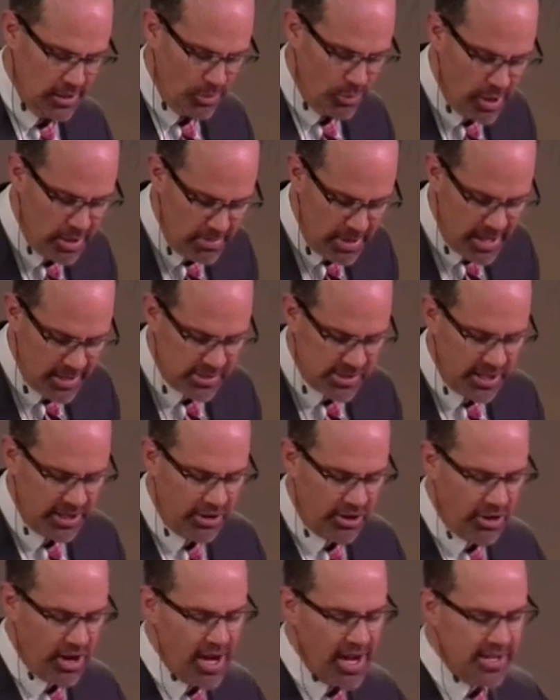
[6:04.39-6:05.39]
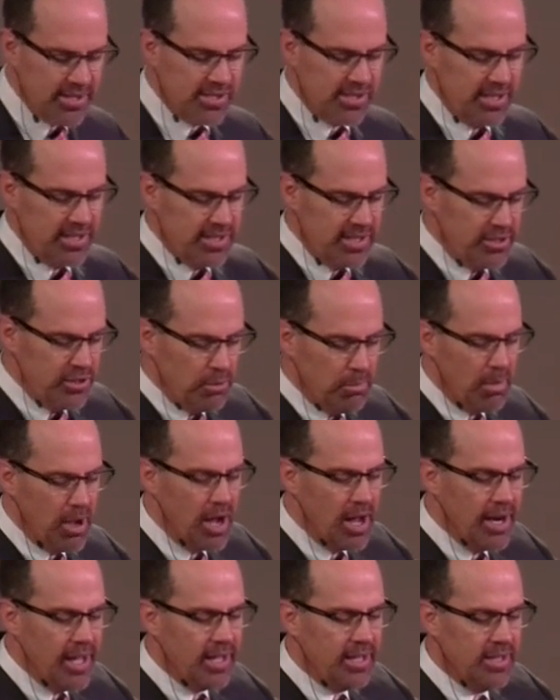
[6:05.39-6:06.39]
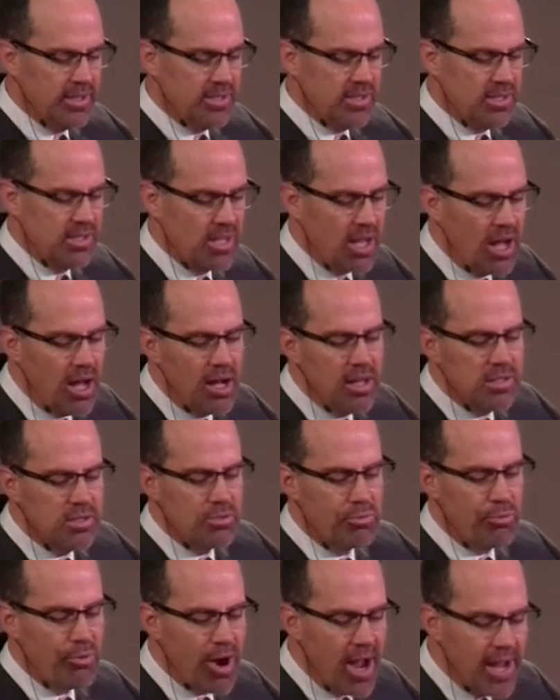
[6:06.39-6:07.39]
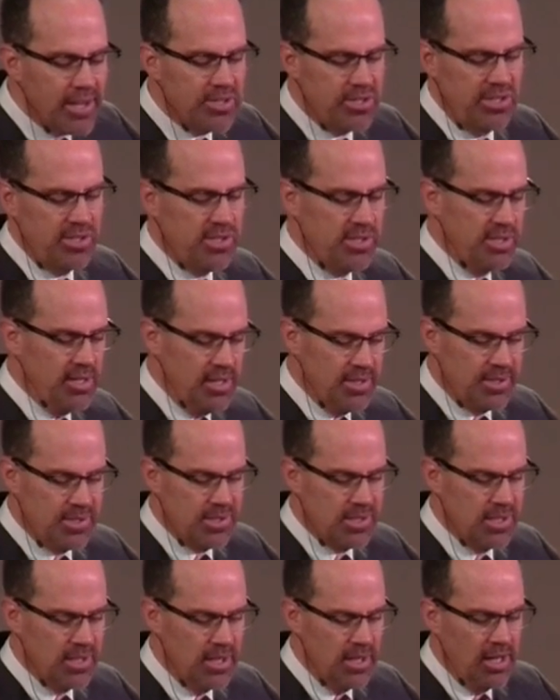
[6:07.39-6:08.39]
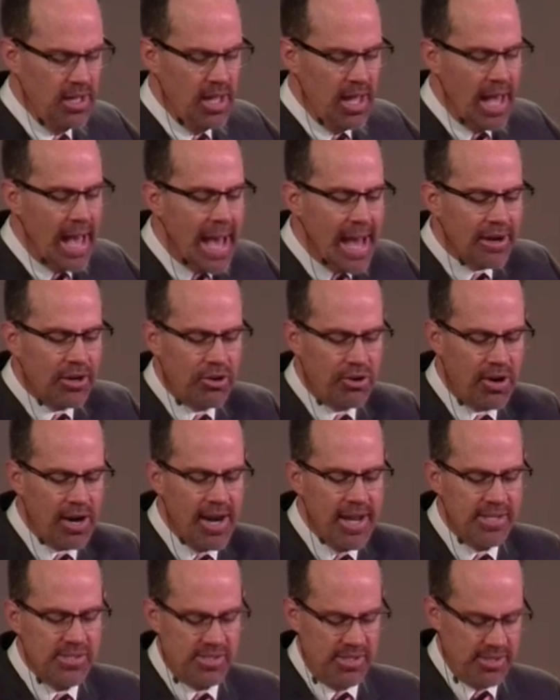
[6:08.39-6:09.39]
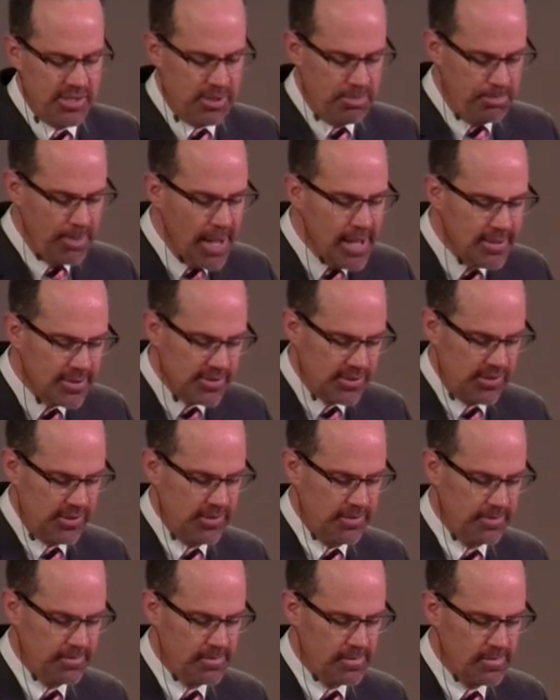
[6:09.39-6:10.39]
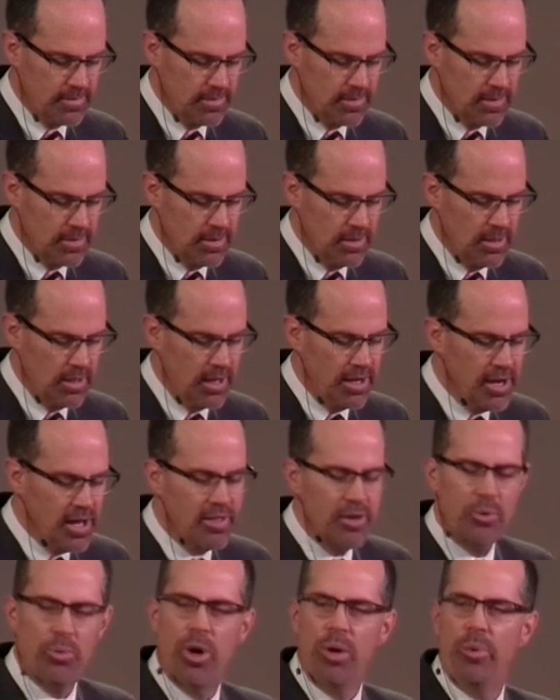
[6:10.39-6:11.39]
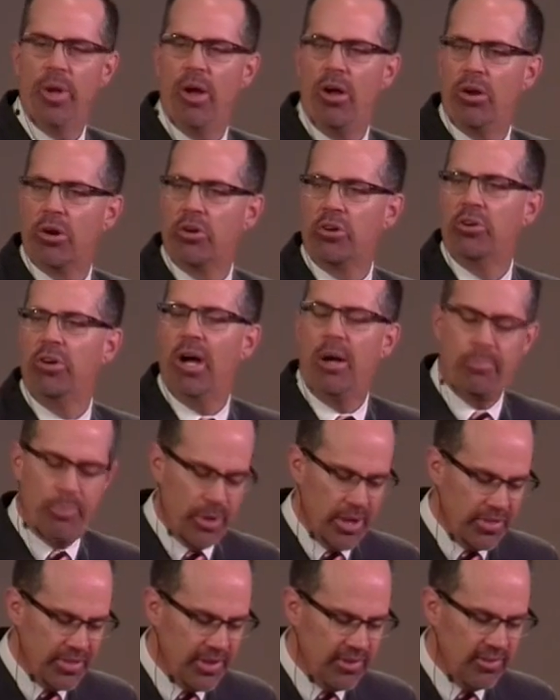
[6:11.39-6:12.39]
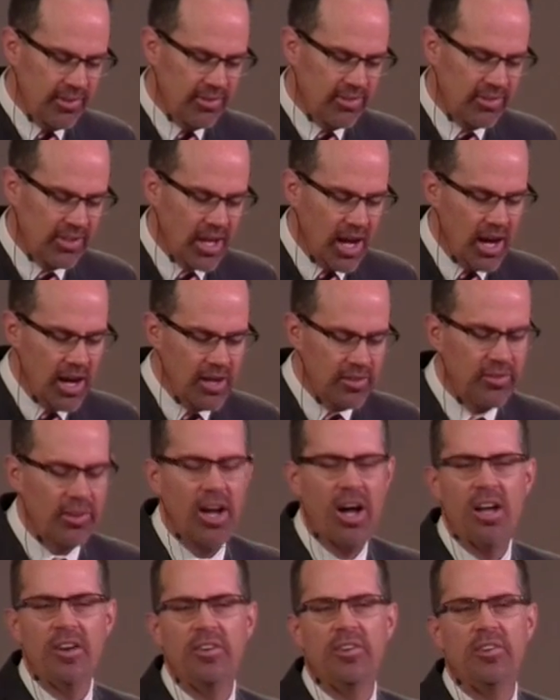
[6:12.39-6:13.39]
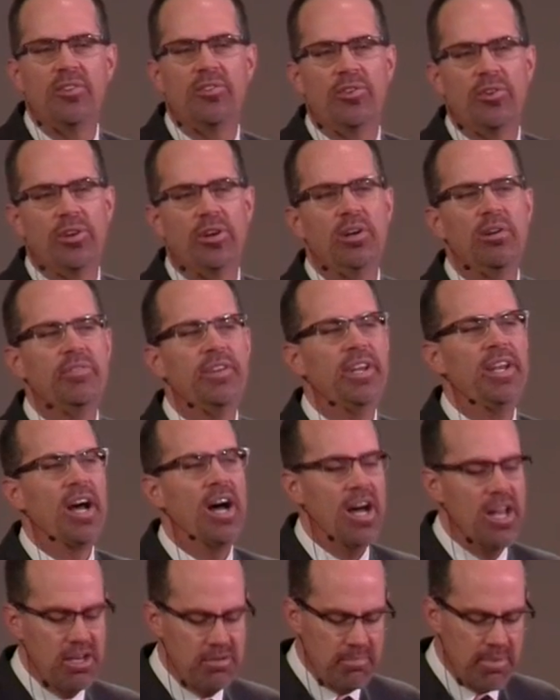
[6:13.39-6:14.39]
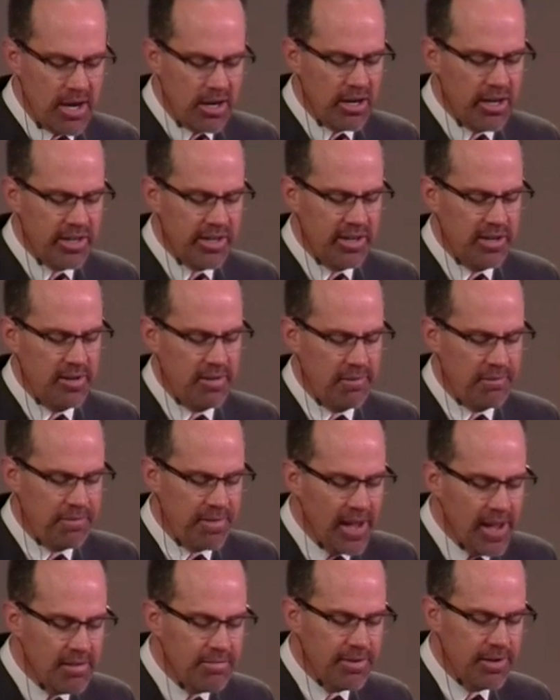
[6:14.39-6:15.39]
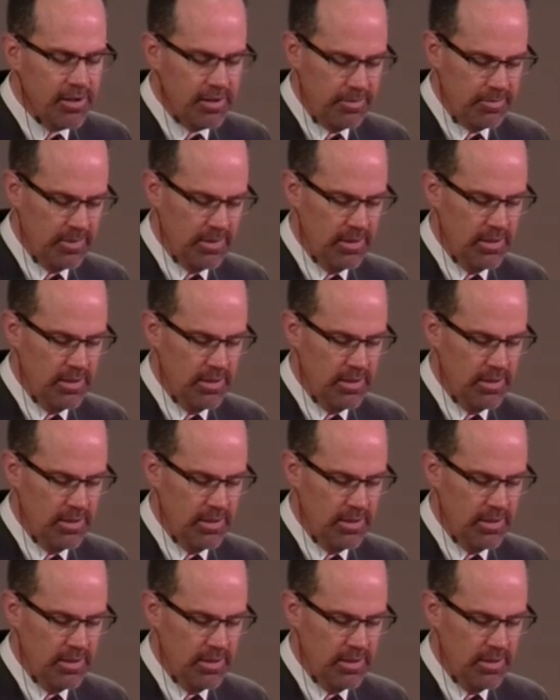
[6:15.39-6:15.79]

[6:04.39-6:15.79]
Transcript: One man said grace as a mnemonic, it's God's righteousness at Christ's expense. Another one we all grew up with is it's God's undeserved and unmerited favor.